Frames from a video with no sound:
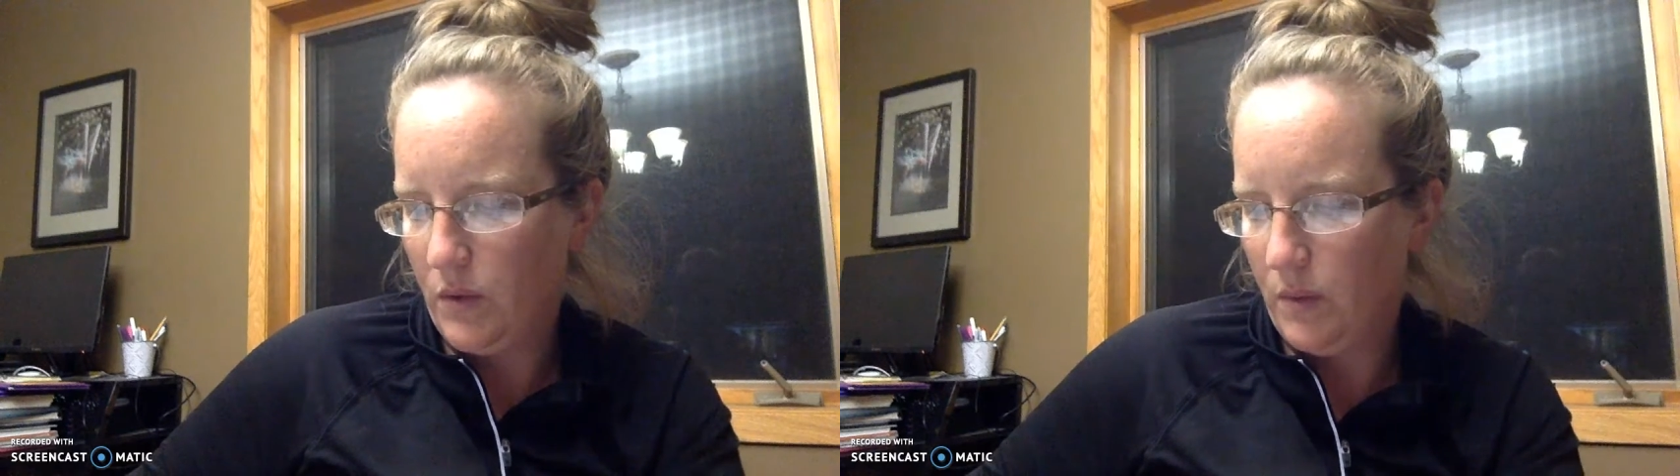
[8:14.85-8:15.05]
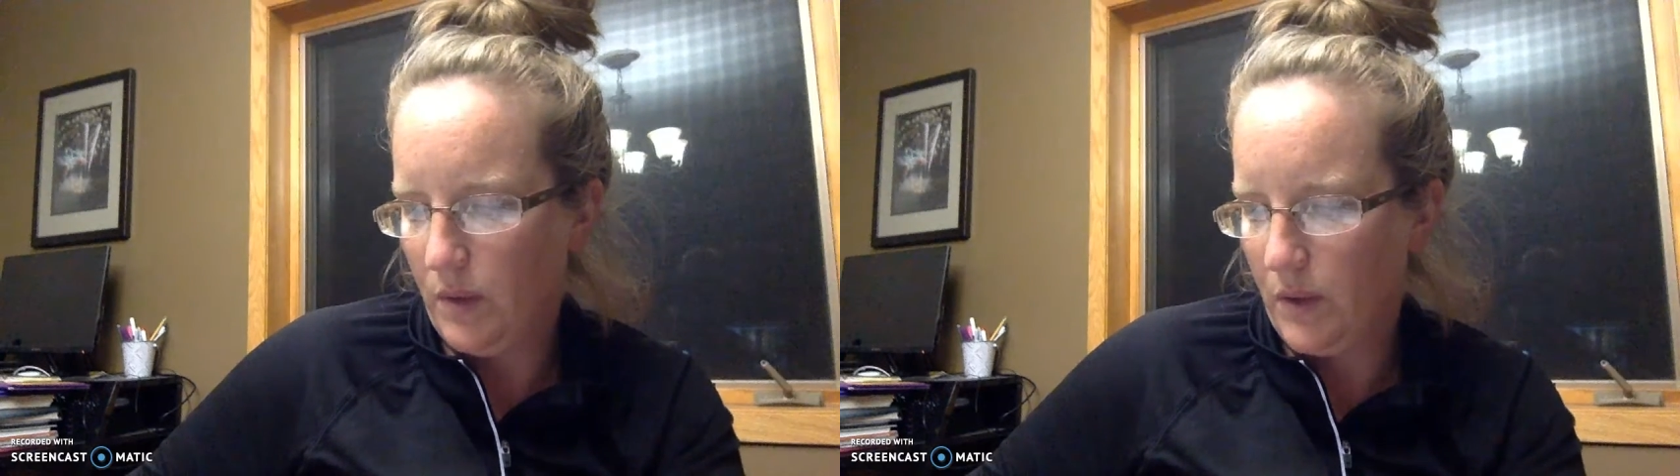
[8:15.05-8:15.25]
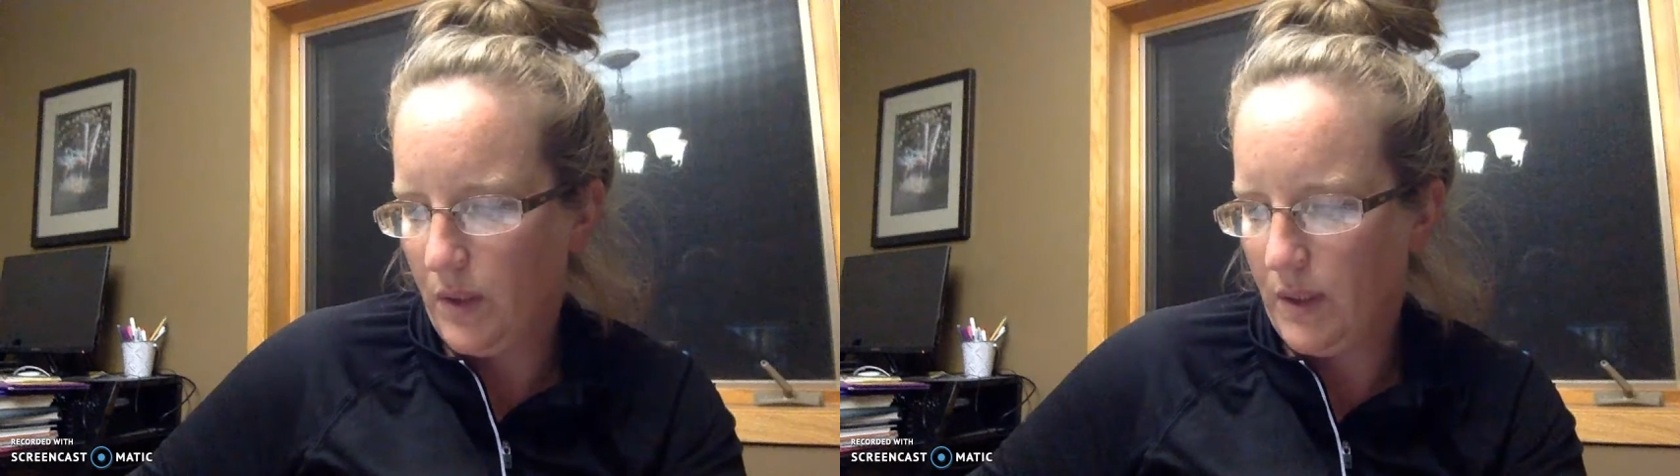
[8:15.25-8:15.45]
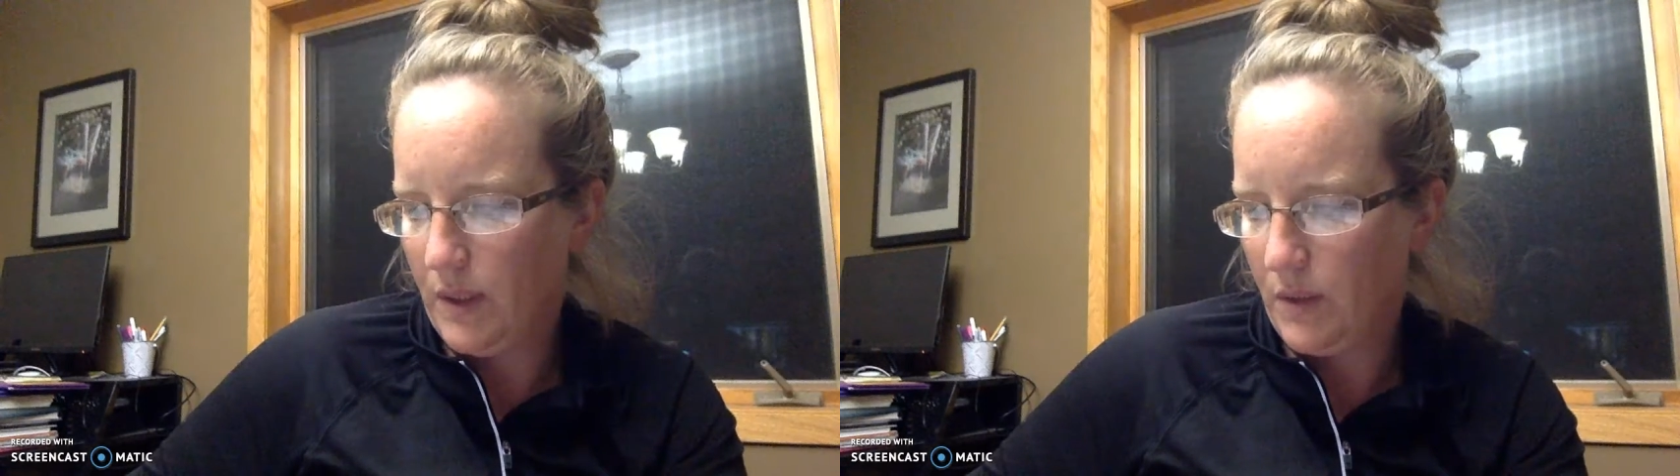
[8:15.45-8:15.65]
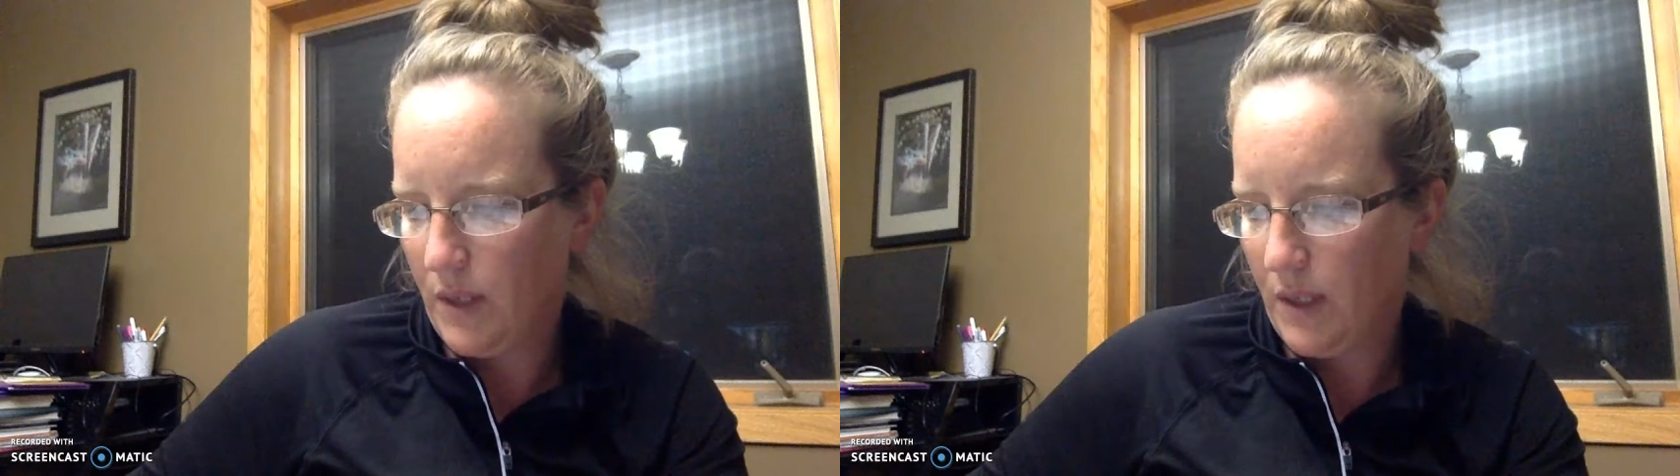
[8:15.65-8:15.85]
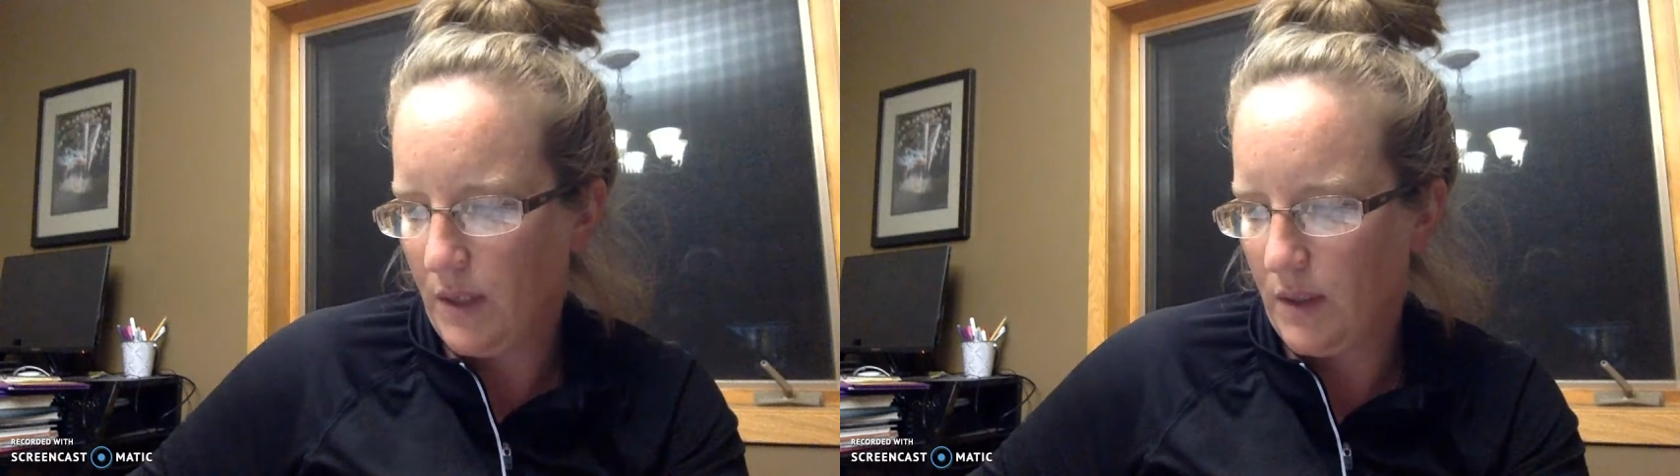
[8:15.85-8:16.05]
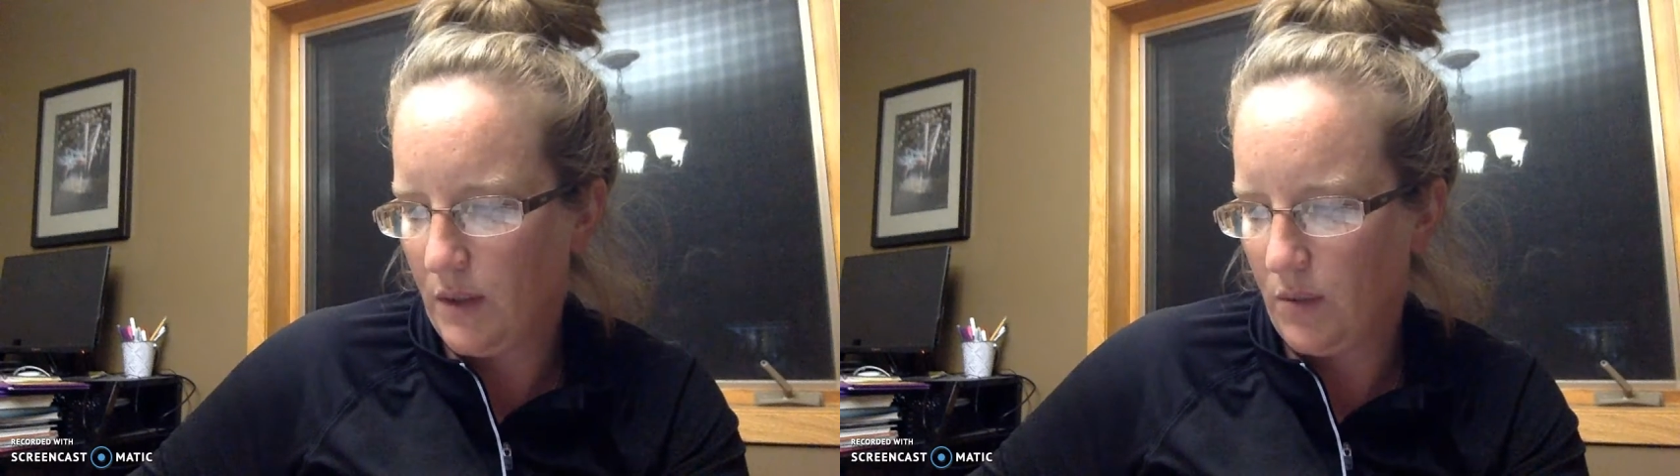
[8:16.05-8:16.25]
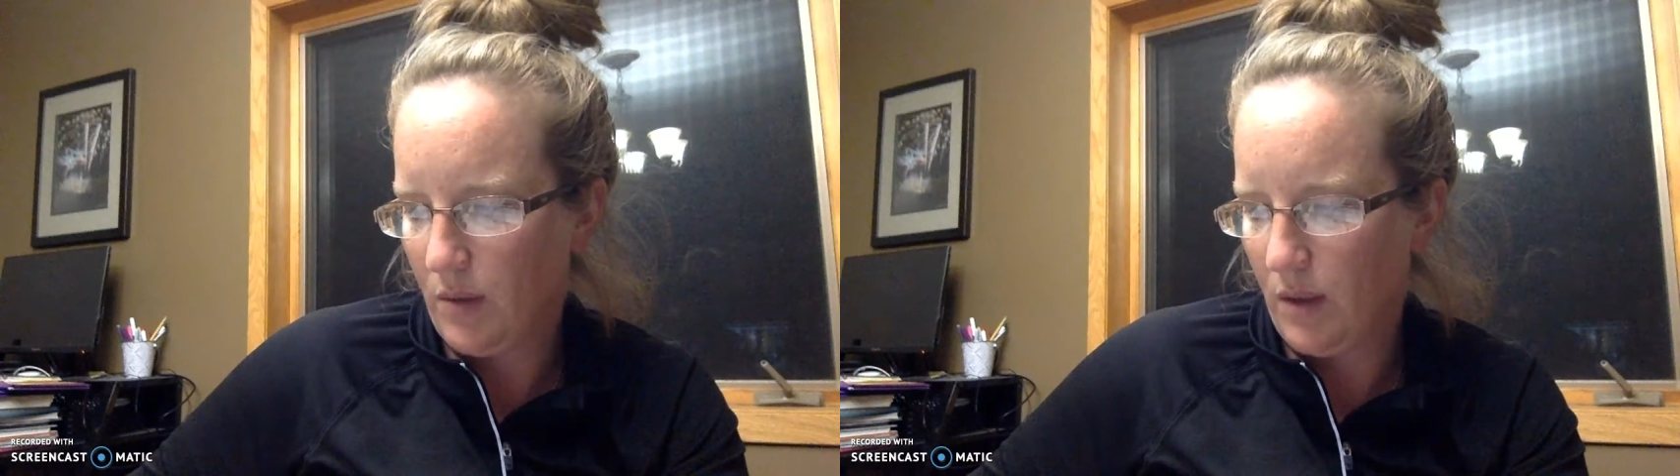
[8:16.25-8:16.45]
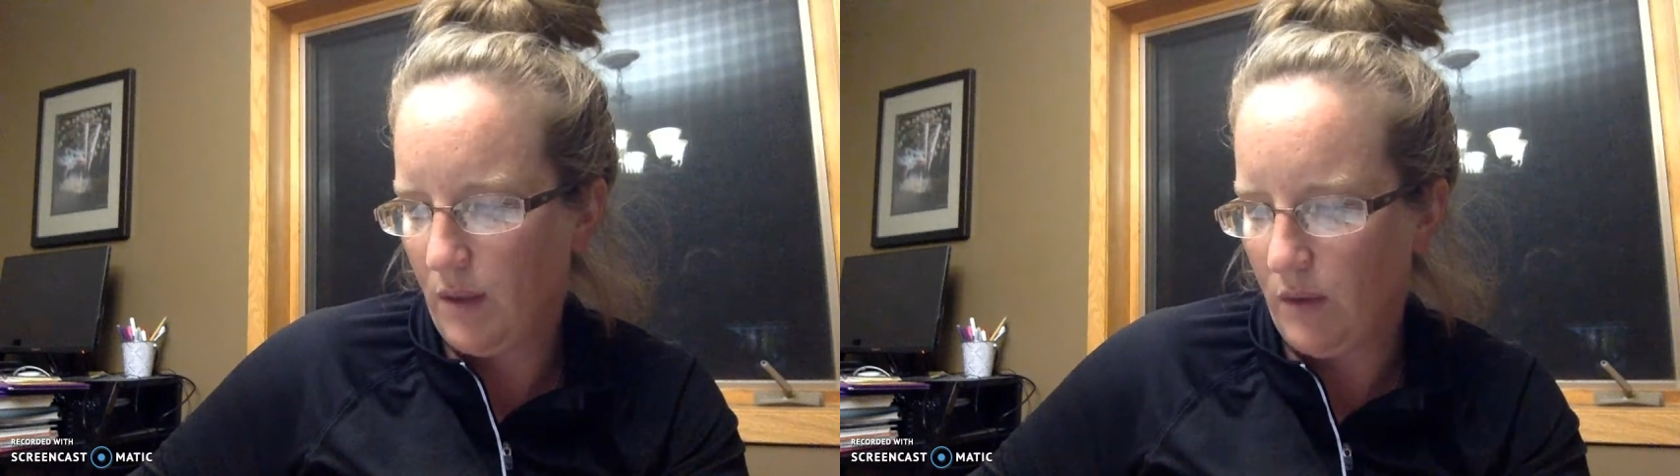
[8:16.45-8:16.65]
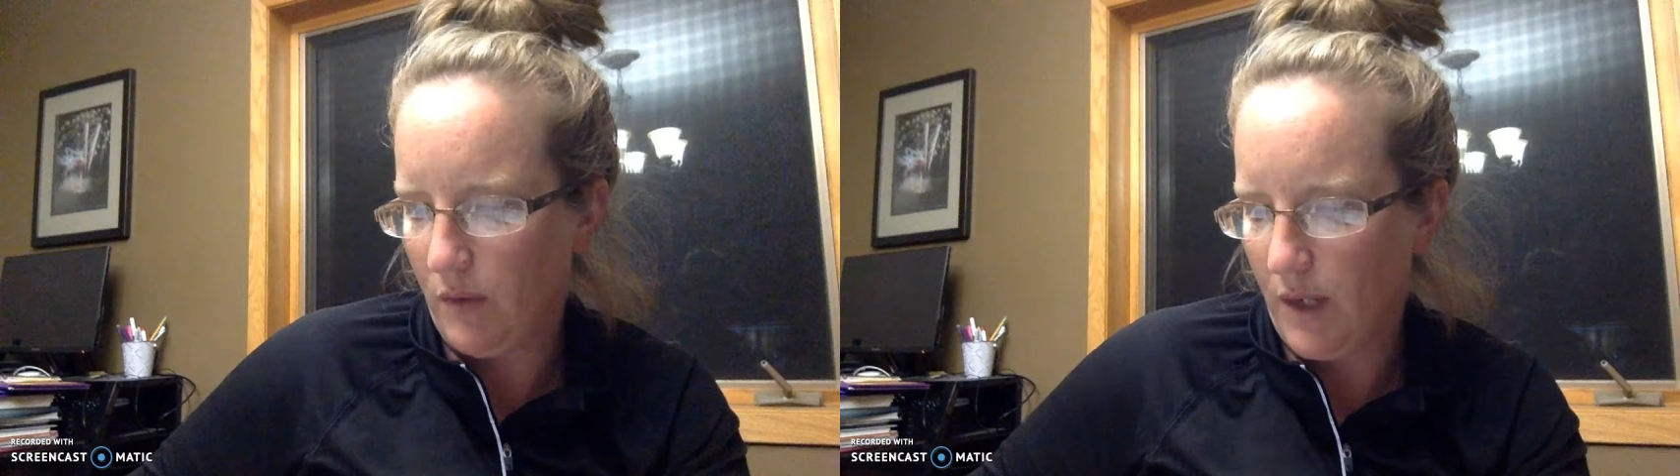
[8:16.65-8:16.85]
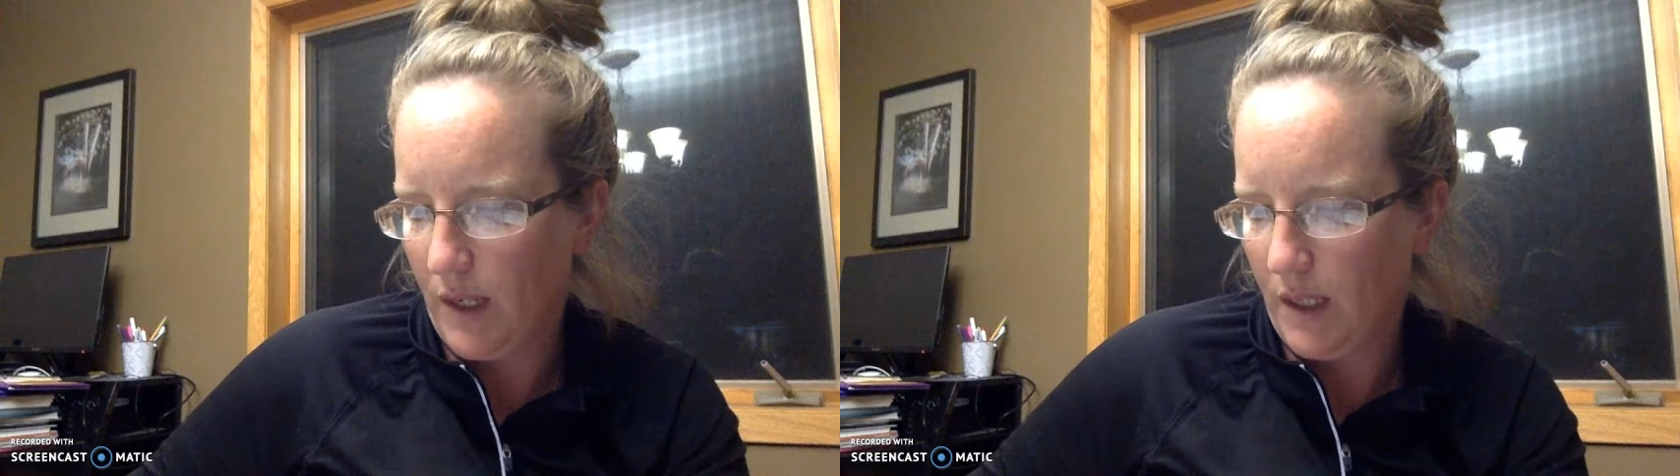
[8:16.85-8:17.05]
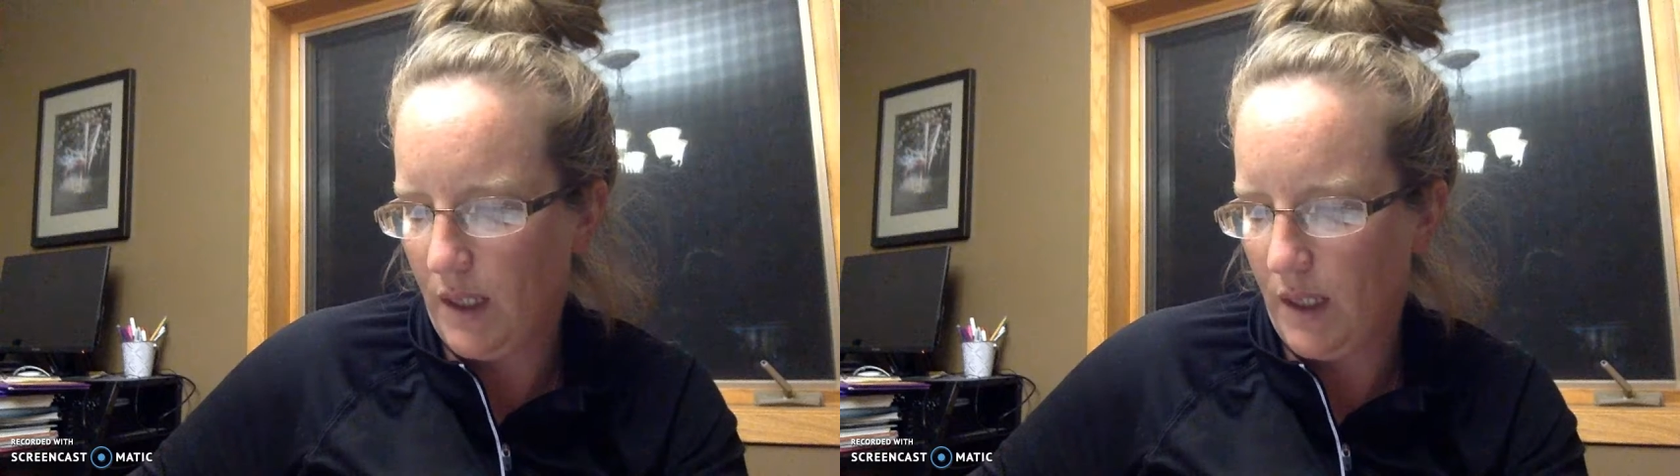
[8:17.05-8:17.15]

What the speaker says: will increase his writing skills from a level of writing